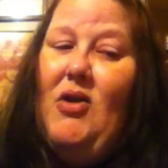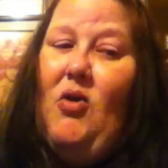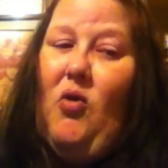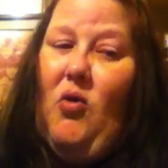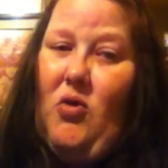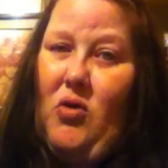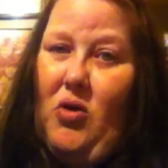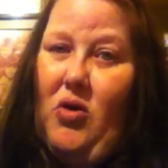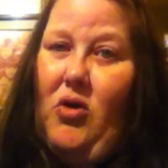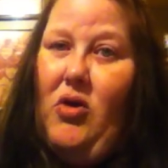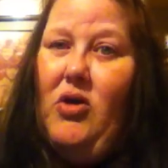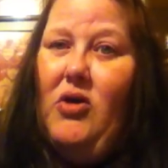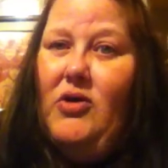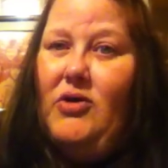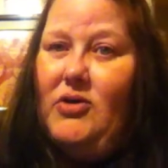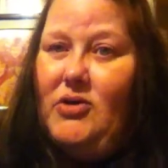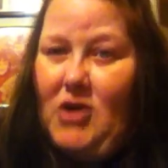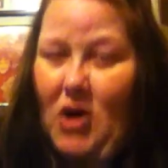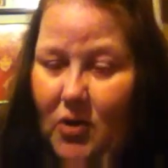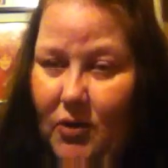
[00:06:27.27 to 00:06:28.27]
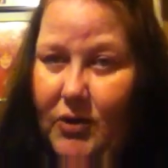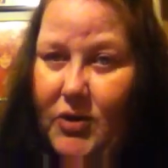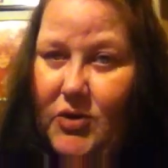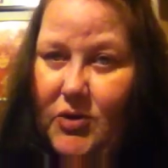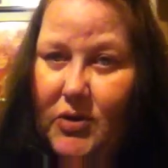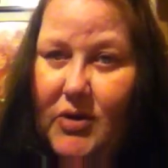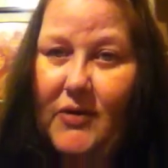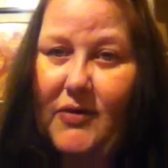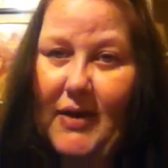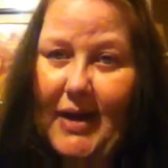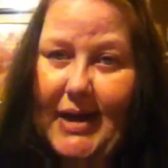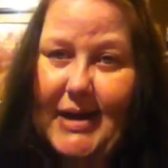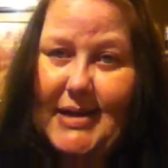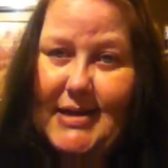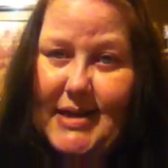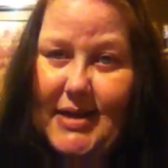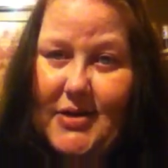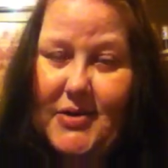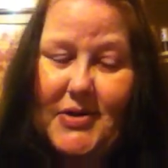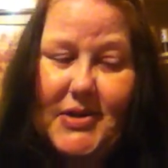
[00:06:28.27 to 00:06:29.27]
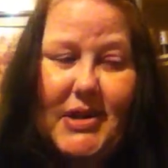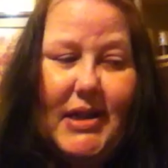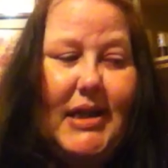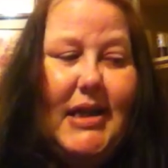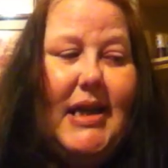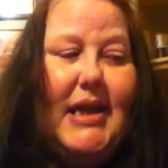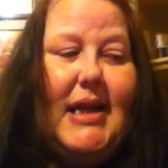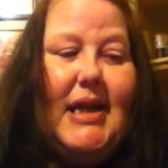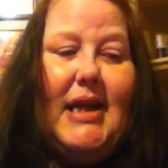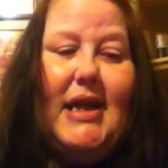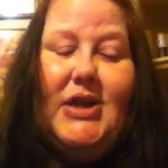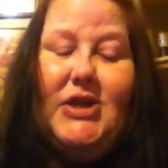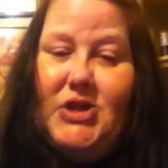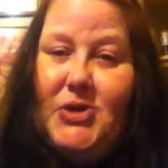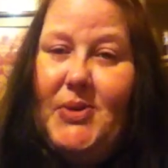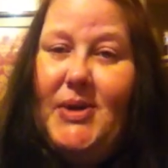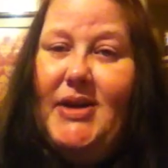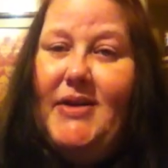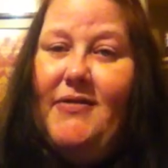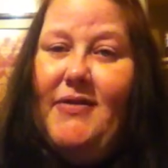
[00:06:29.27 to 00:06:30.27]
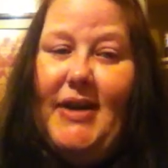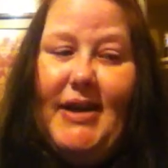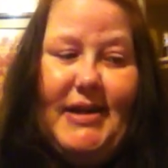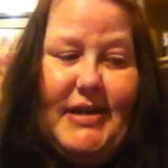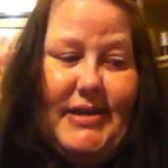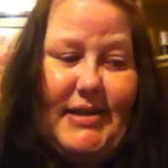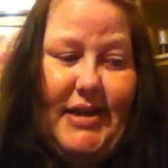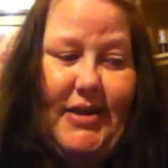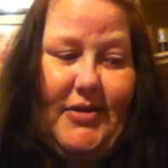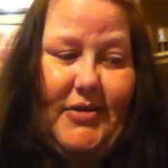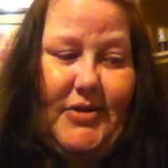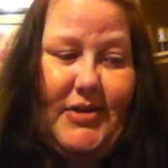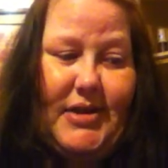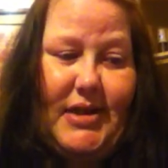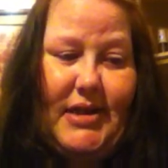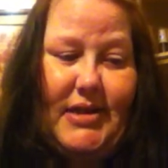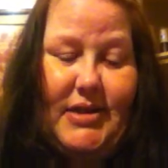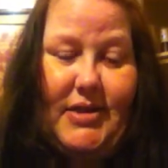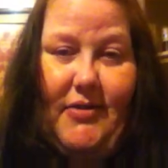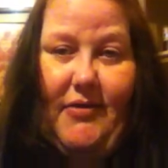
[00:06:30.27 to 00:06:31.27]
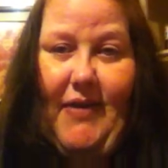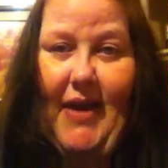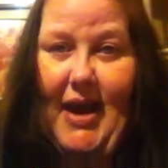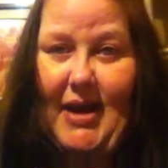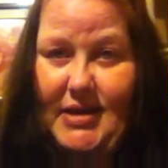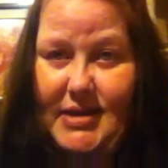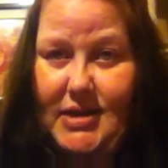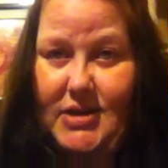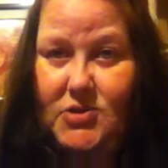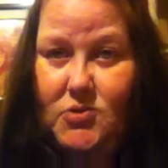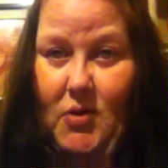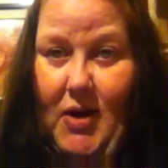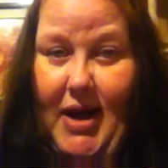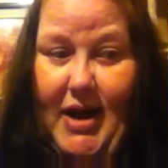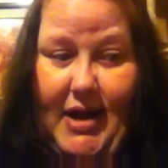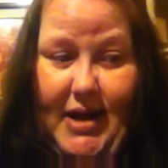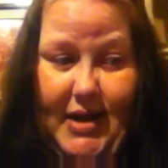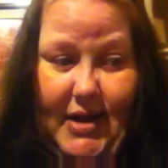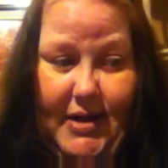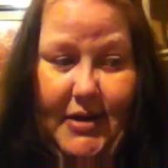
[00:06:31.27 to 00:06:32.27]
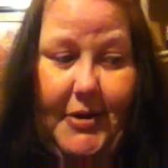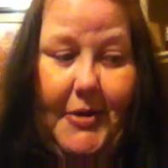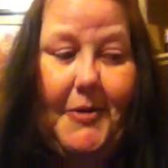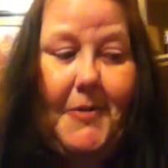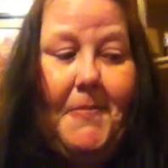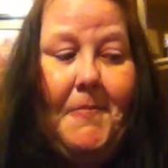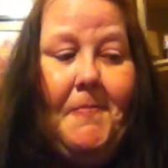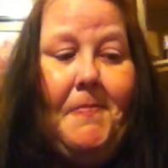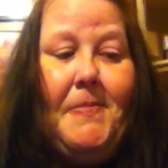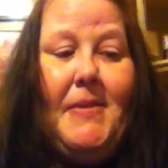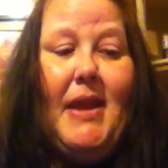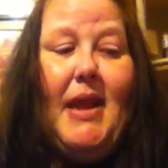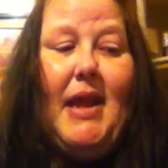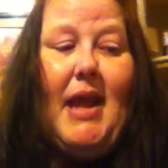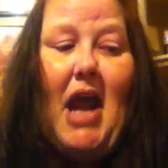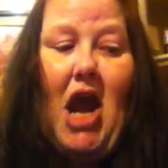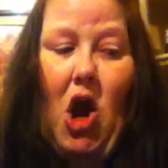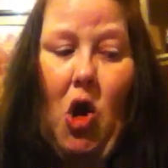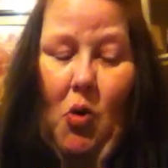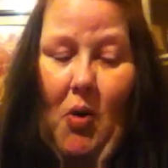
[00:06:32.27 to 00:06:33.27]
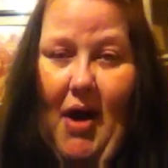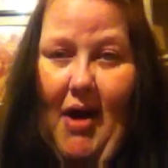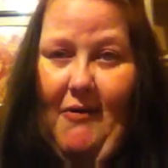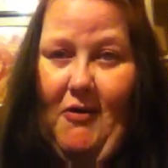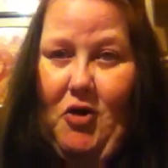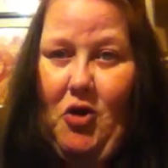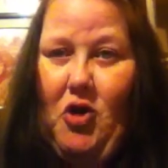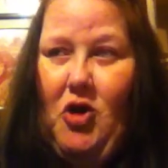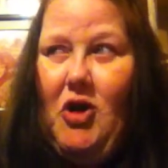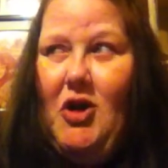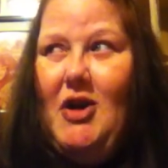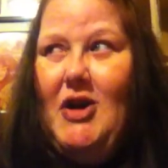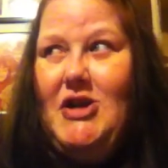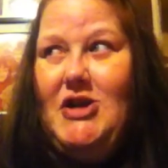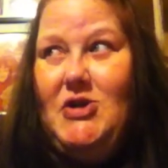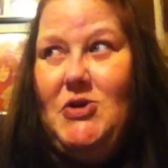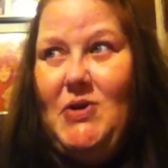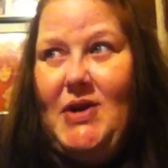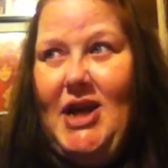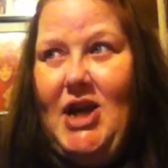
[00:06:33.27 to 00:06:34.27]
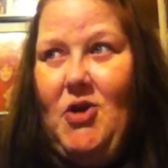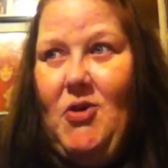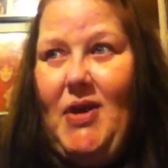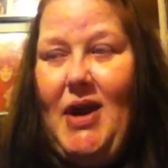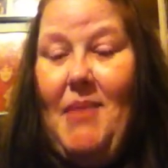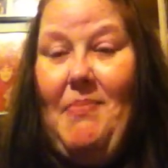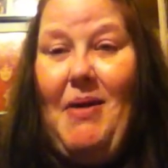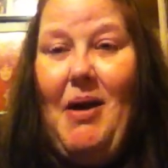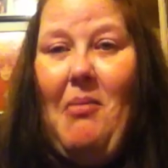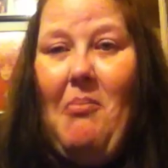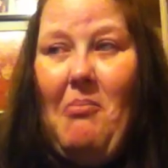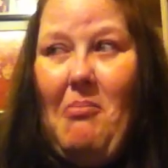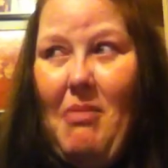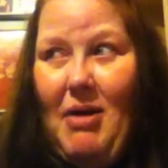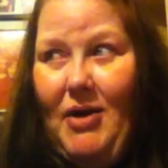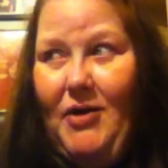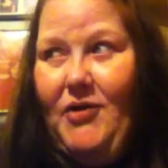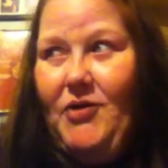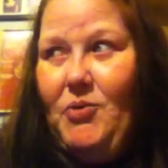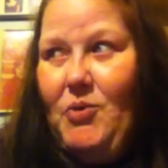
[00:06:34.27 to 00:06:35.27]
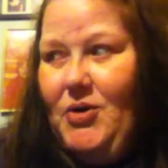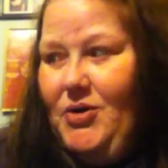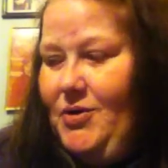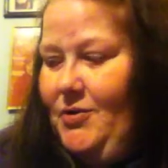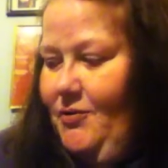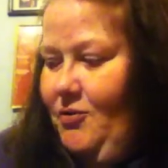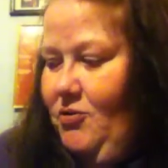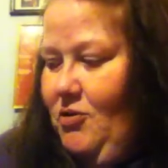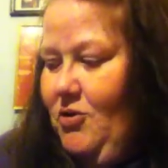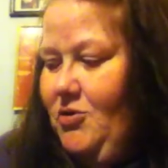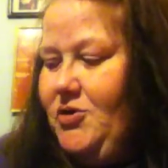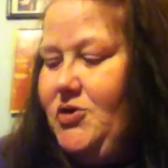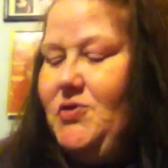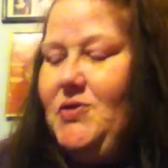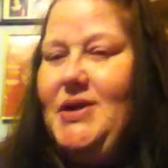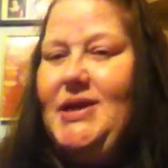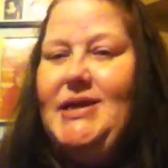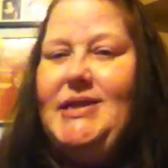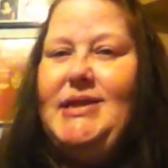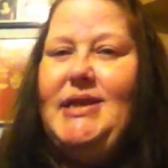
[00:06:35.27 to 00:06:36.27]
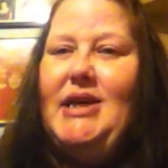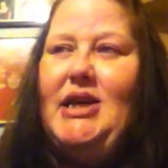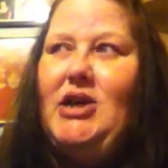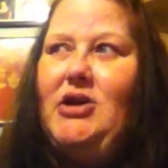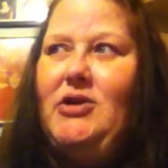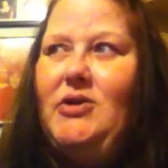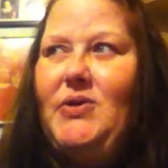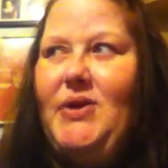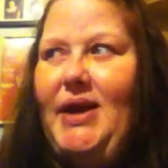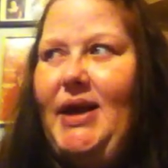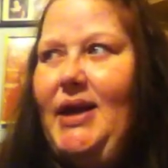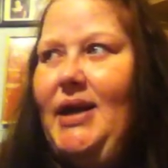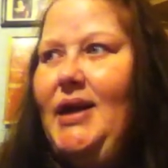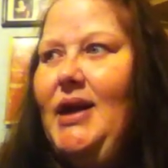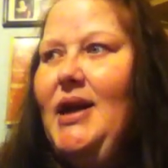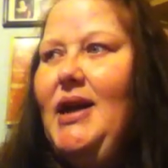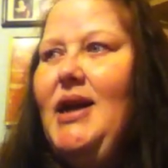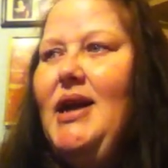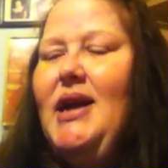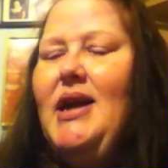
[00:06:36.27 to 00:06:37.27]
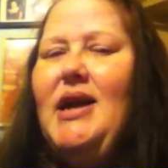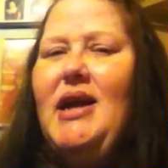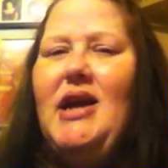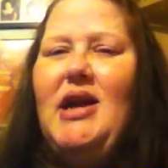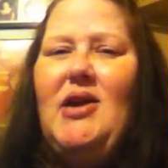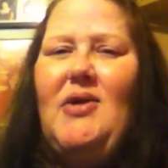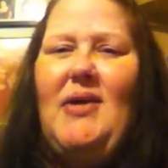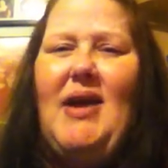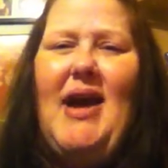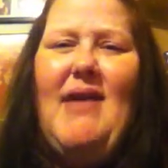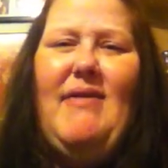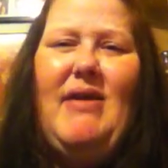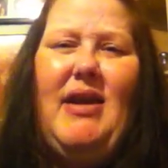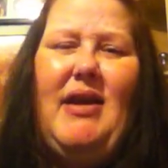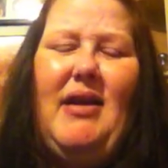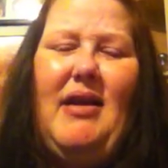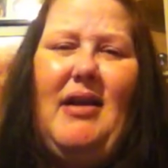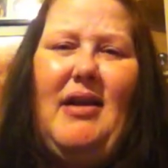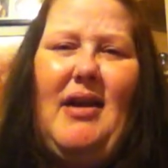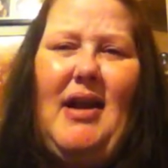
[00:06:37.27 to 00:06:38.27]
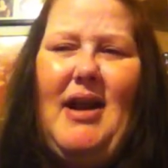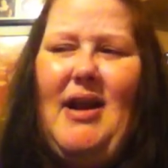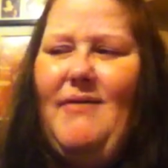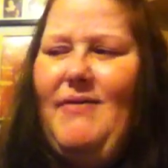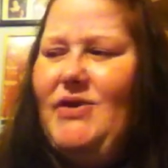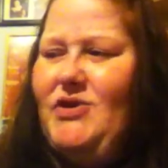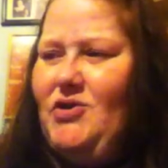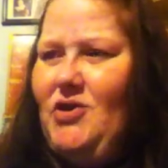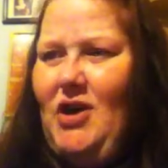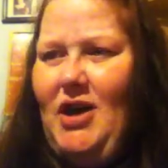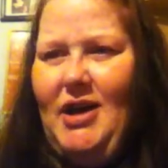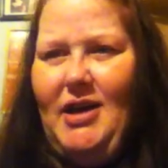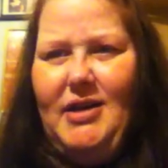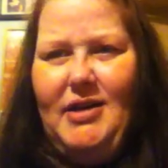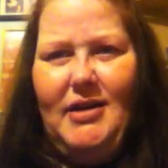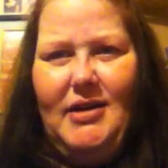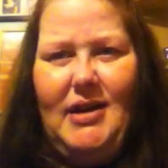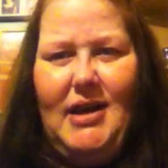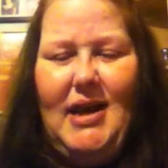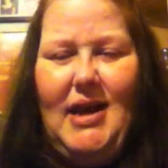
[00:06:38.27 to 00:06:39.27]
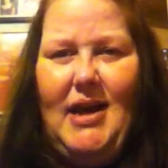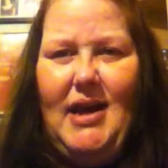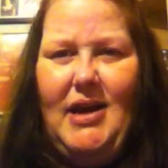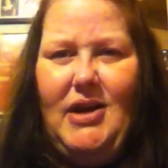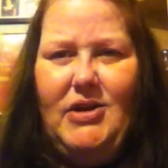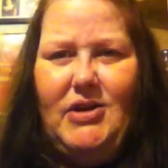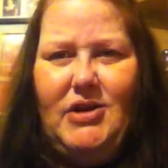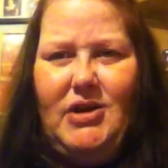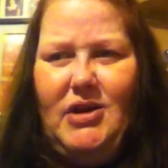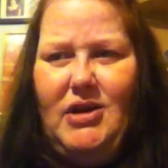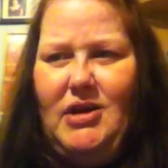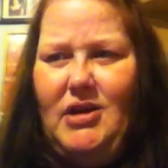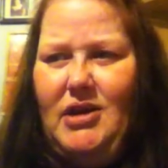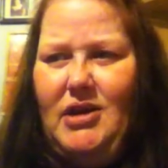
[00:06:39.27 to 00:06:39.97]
or go through the flight of stairs. And doing the flight of stairs is the fastest way in. However, to carry up a month's worth of groceries, including, heavy, I have a dog and